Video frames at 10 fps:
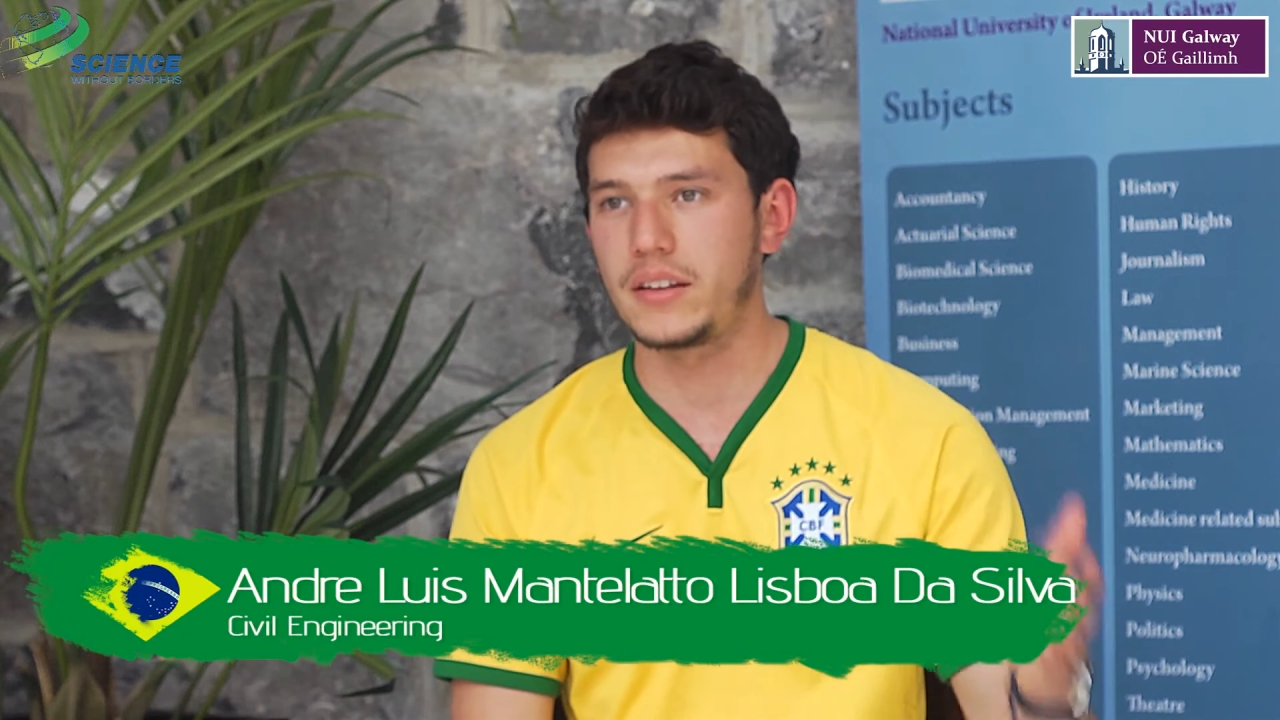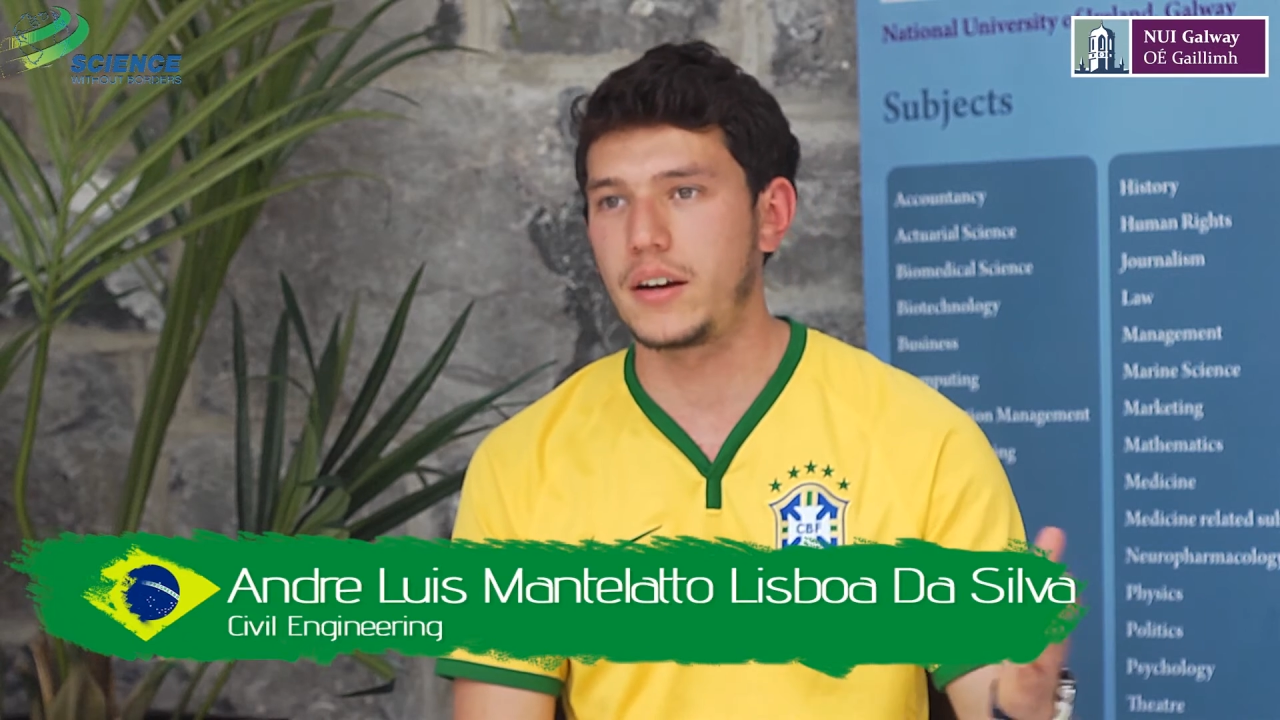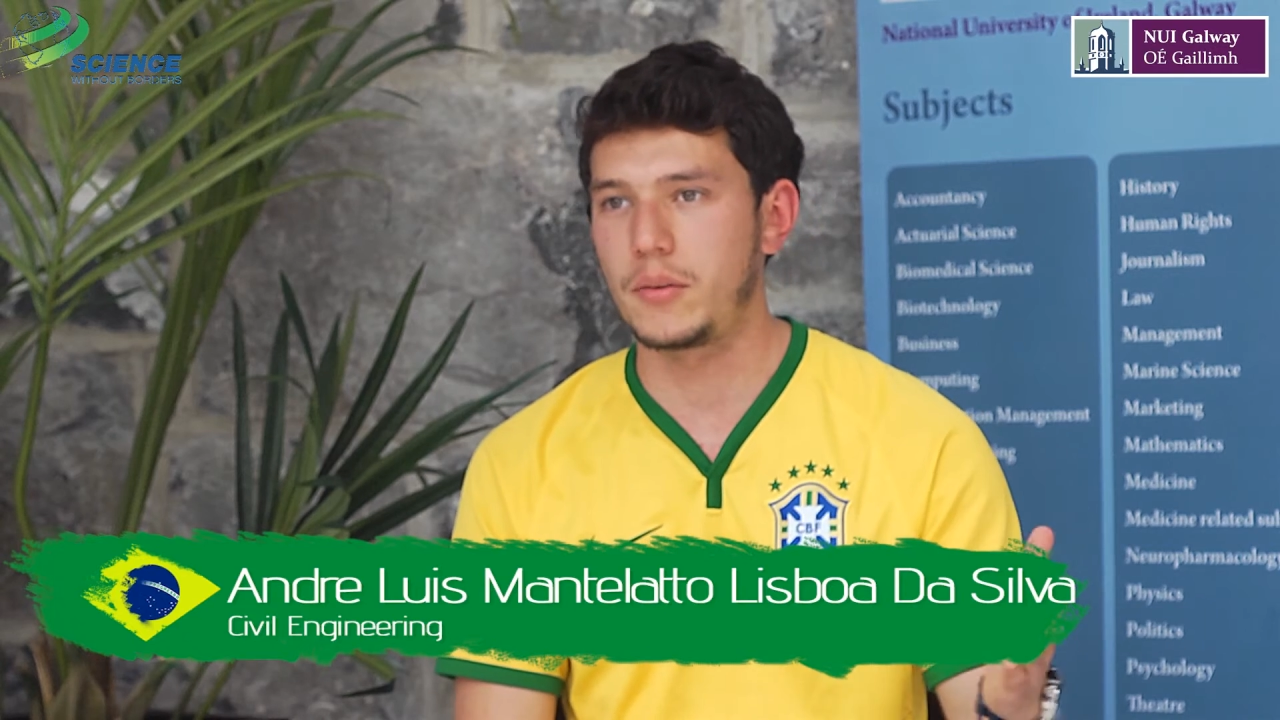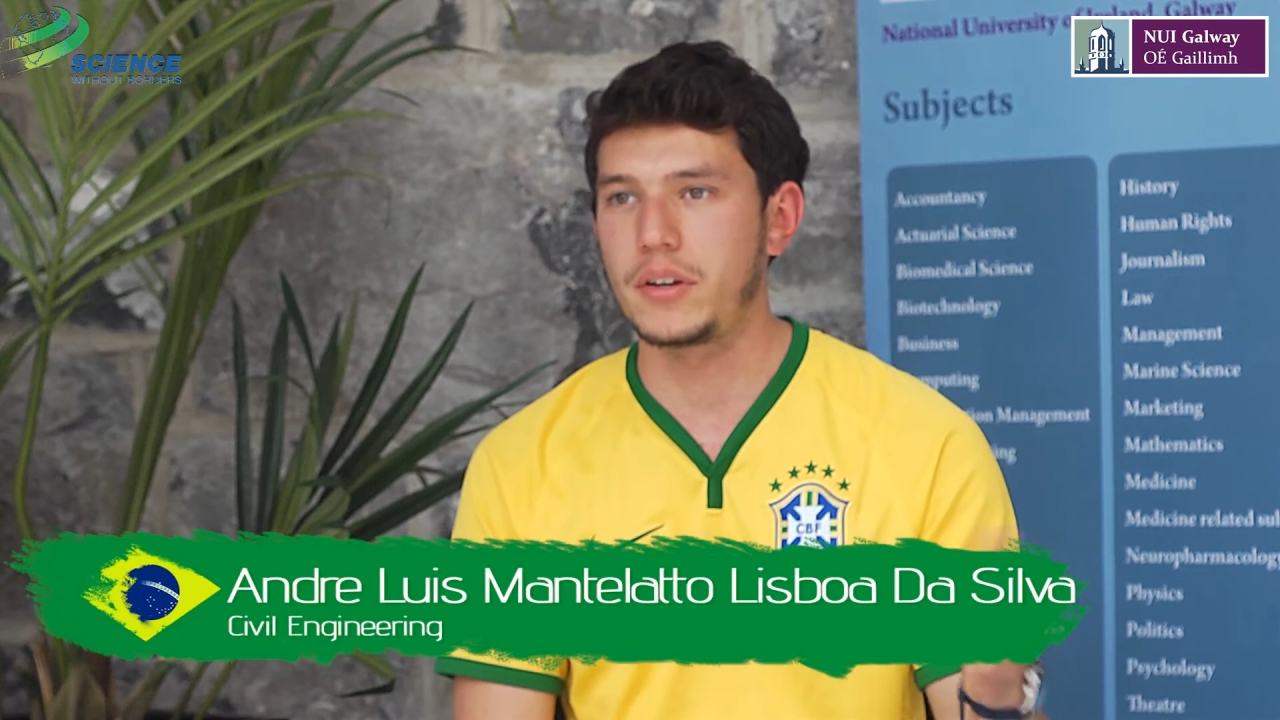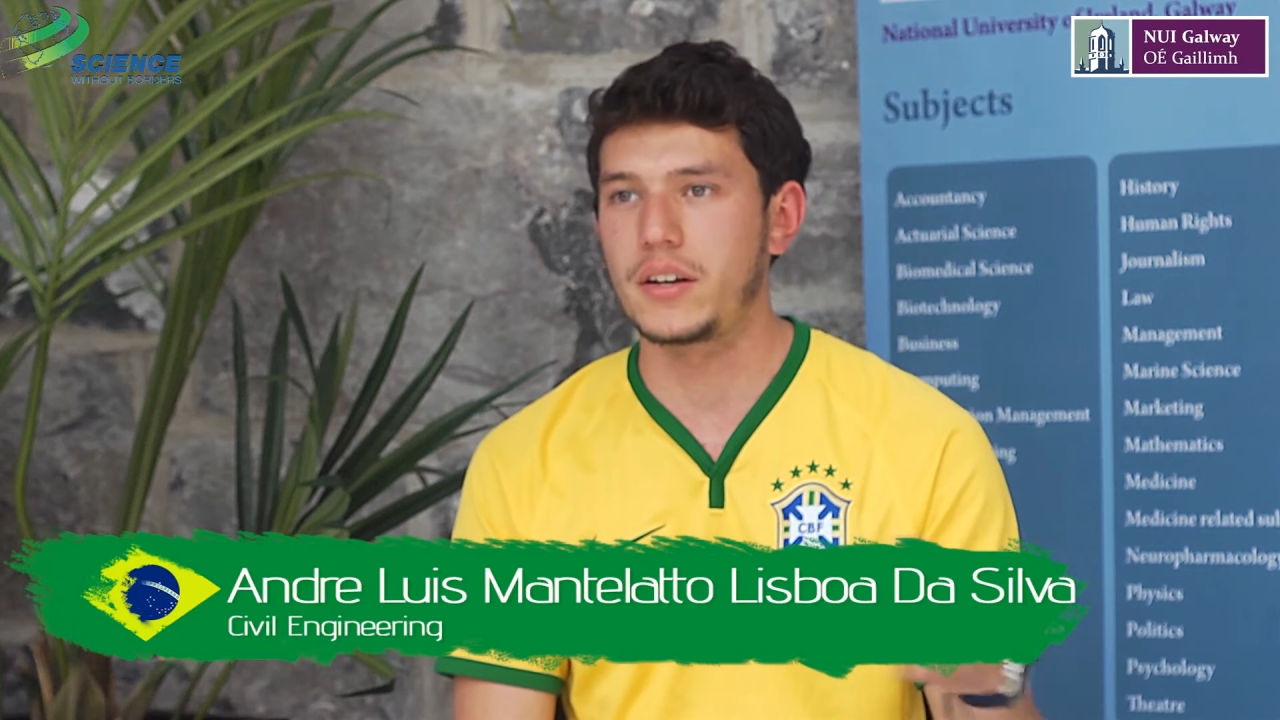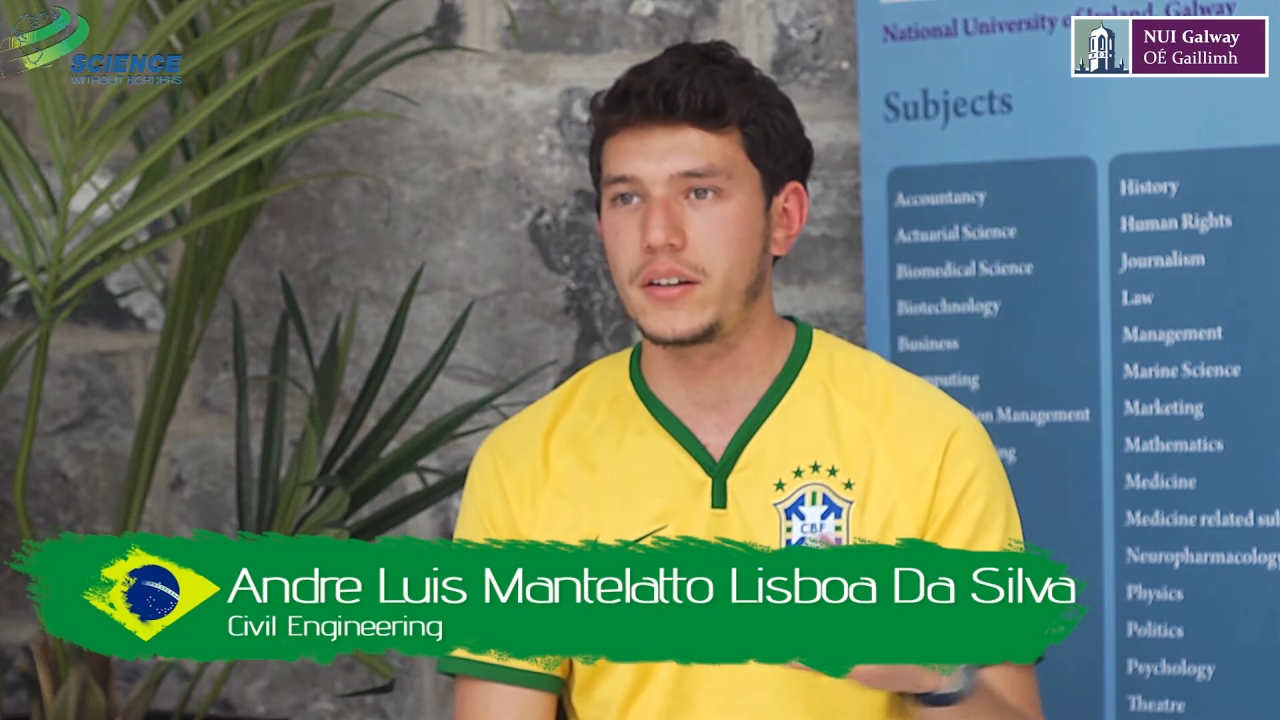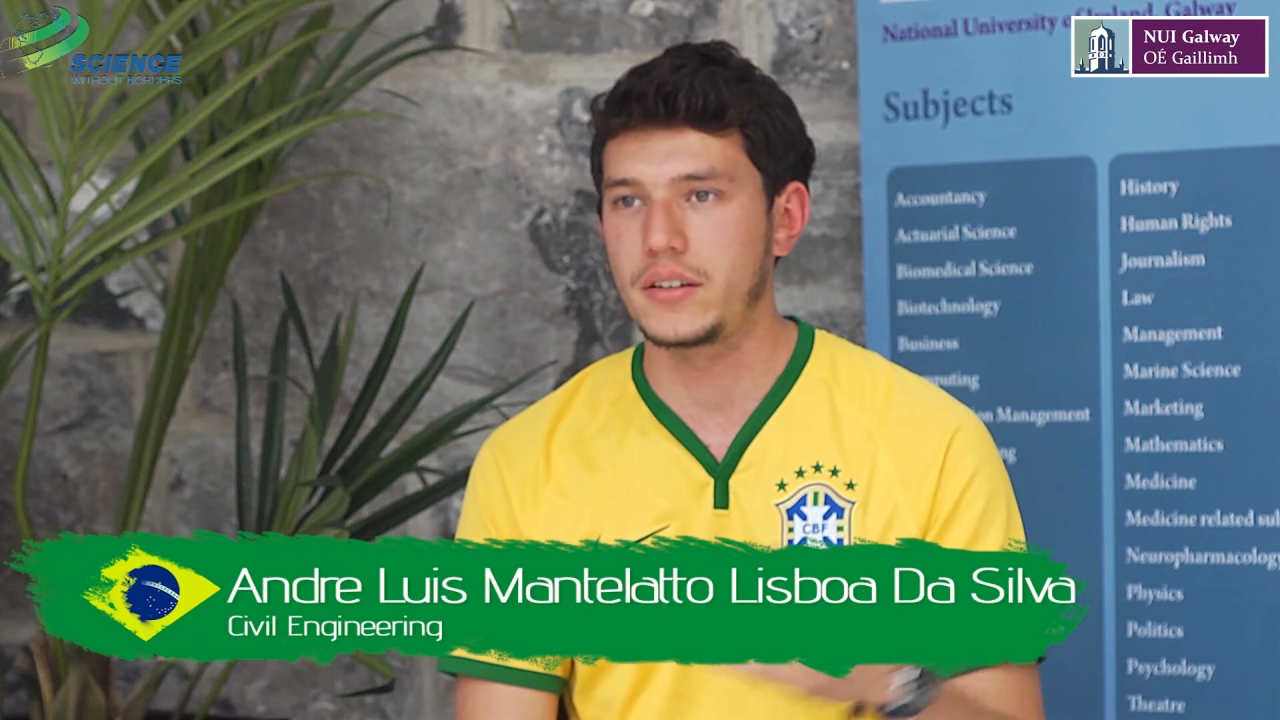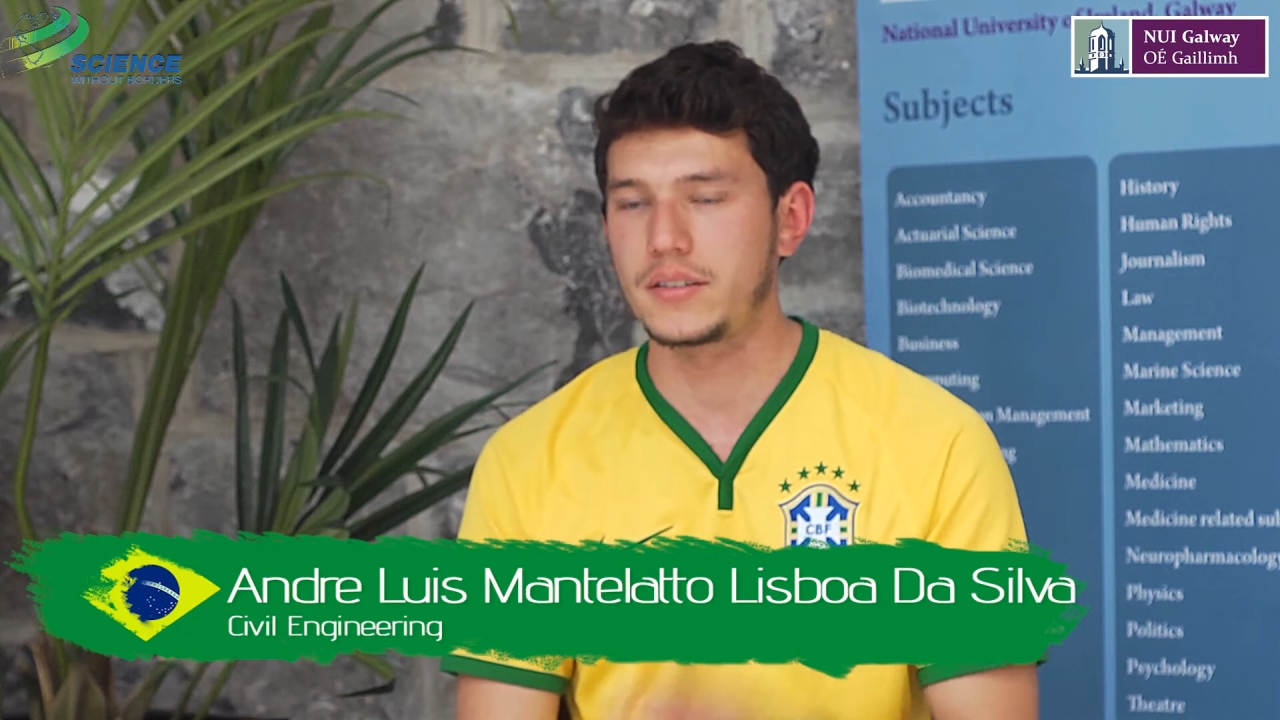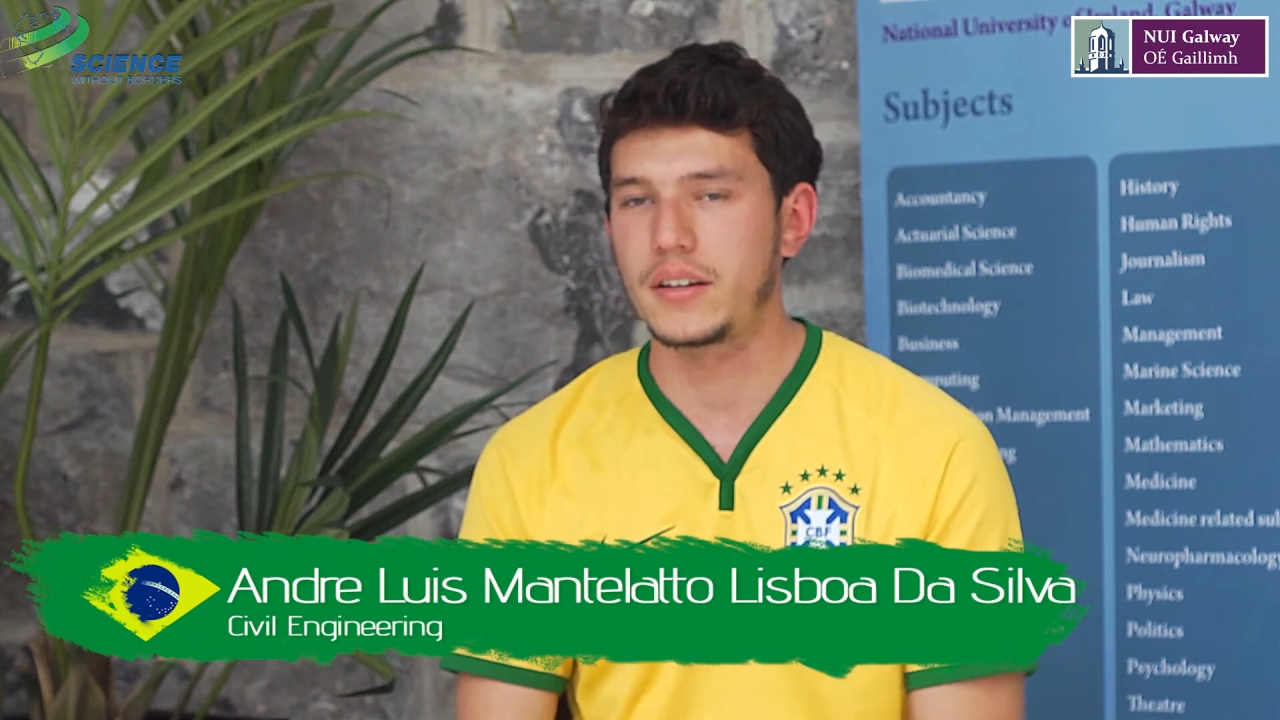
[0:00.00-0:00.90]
because